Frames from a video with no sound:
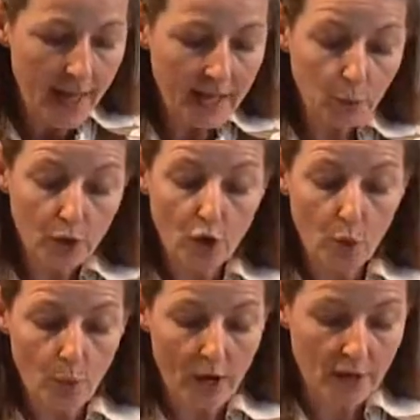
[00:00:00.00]
And were you
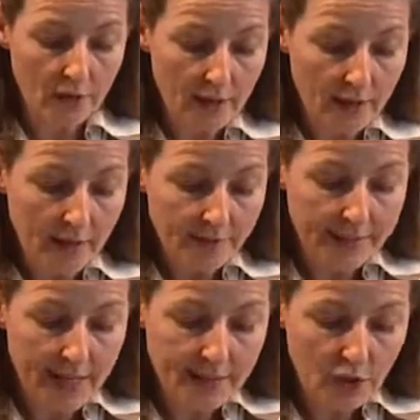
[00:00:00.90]
aware
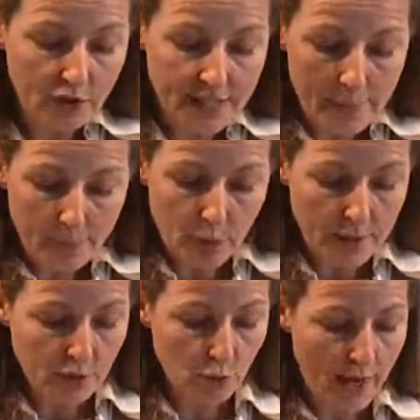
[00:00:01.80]
that as a
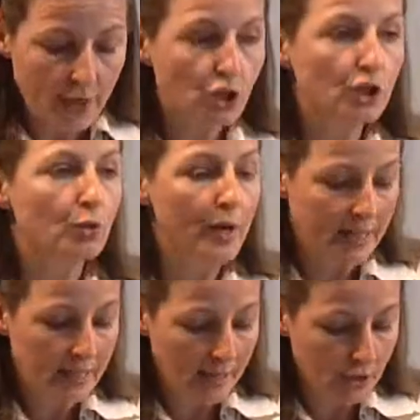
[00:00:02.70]
contemporary to ancient
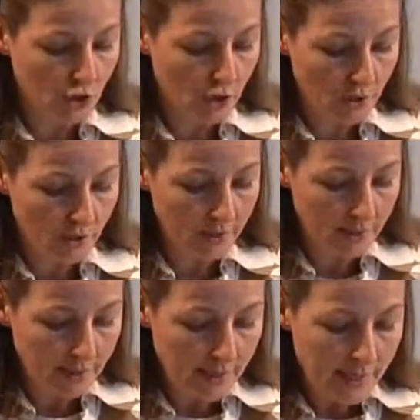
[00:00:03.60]
Greek culture,
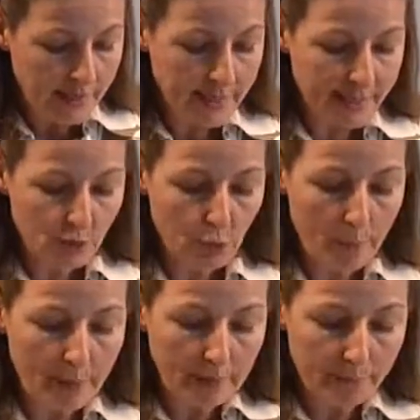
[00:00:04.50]
cities were
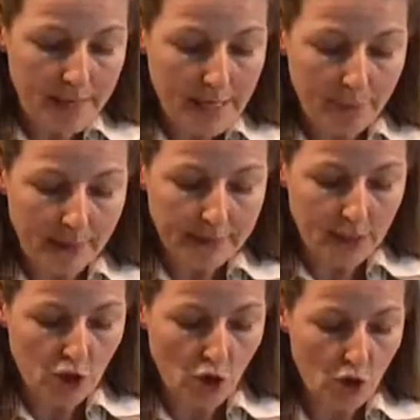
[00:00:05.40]
being built
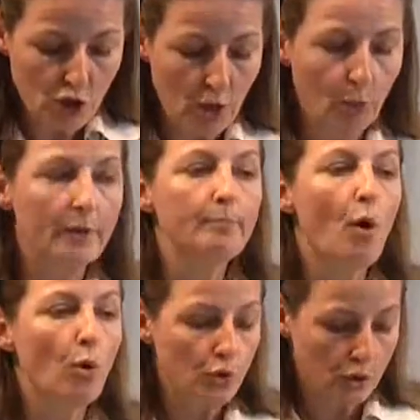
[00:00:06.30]
in Georgia when
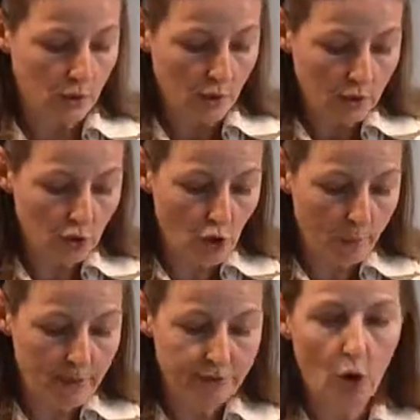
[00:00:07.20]
most
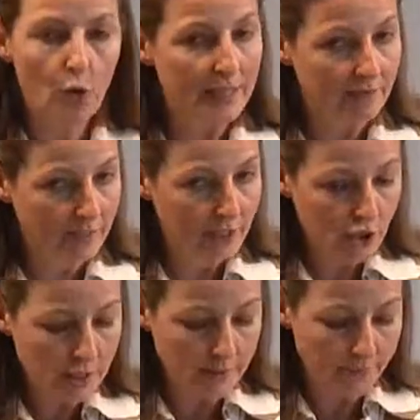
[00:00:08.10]
Europe lived only in
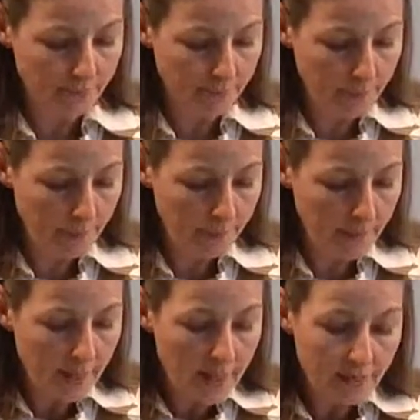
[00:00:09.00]
villages?
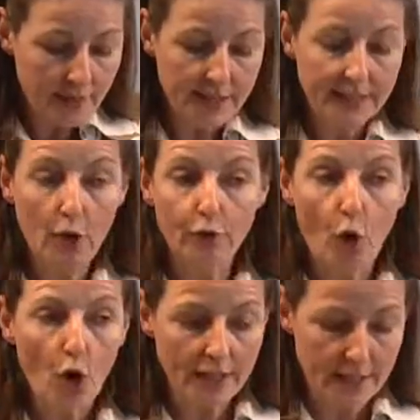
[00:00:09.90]
The city of
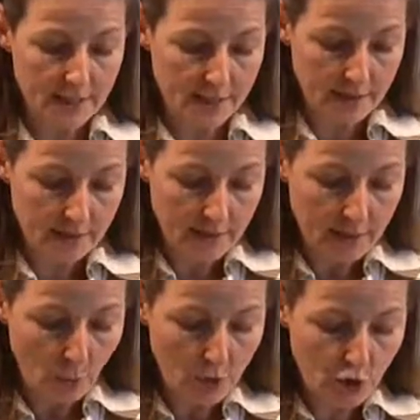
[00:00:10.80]
Kolchis,
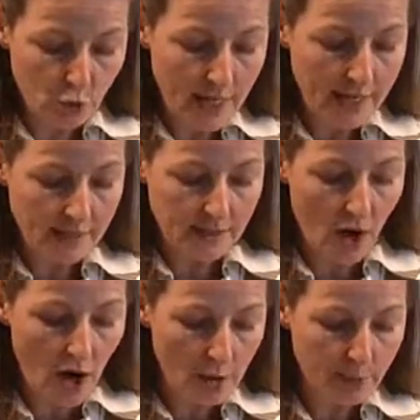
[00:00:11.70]
which today is the
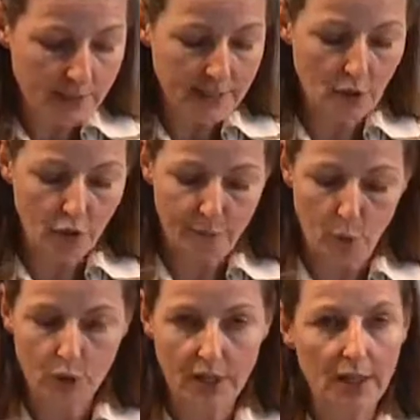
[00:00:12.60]
harbor city of
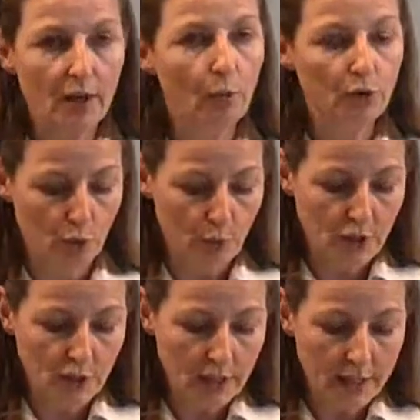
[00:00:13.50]
Poti, was
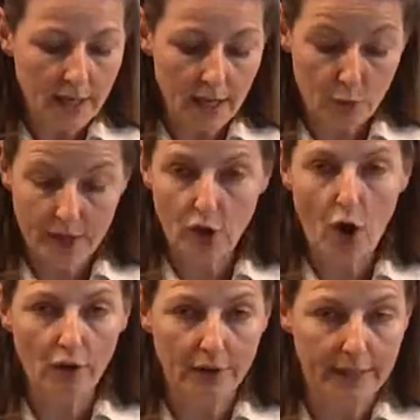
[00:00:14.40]
originally a Greek
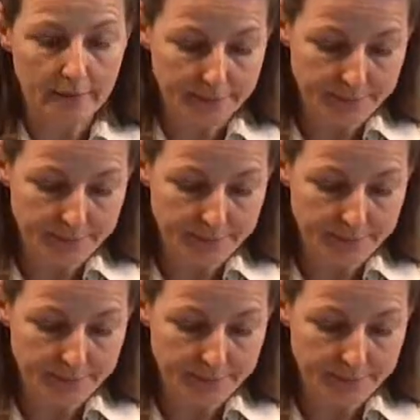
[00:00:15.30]
colony.